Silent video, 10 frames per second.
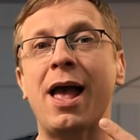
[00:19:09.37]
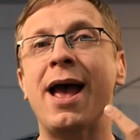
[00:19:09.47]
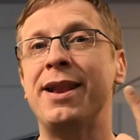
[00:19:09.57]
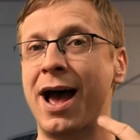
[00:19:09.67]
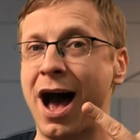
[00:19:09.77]

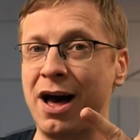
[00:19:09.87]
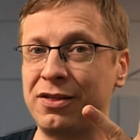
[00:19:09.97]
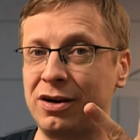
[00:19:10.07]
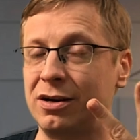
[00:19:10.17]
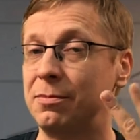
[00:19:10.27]
and
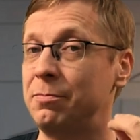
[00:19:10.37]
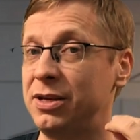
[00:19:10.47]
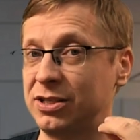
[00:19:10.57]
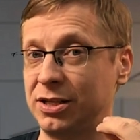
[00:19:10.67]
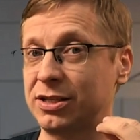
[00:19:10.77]
other
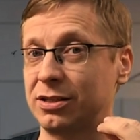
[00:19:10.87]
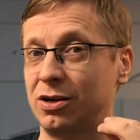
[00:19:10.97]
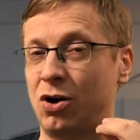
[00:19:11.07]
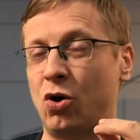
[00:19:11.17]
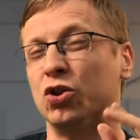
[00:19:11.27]
business
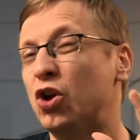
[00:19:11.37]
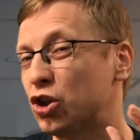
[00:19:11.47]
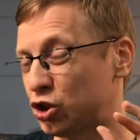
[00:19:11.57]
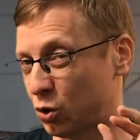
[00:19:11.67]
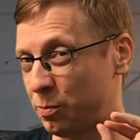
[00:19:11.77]
or
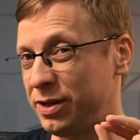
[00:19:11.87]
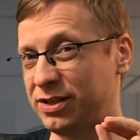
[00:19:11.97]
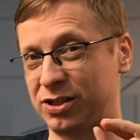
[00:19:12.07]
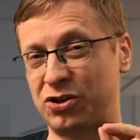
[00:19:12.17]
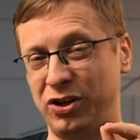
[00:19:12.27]
not so
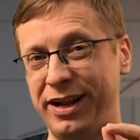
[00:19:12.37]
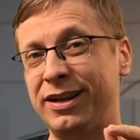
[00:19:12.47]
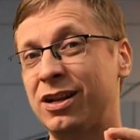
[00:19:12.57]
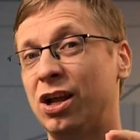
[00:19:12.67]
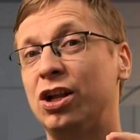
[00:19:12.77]
business
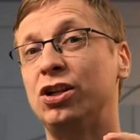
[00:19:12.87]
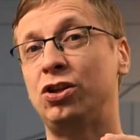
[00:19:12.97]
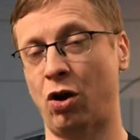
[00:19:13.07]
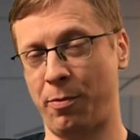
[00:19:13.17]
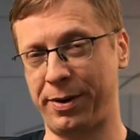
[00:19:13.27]
related
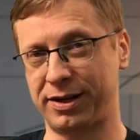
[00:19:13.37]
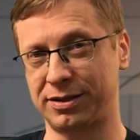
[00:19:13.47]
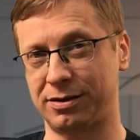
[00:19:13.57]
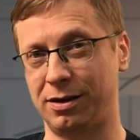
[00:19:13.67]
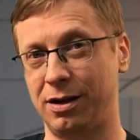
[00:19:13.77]

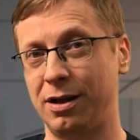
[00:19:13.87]
topics.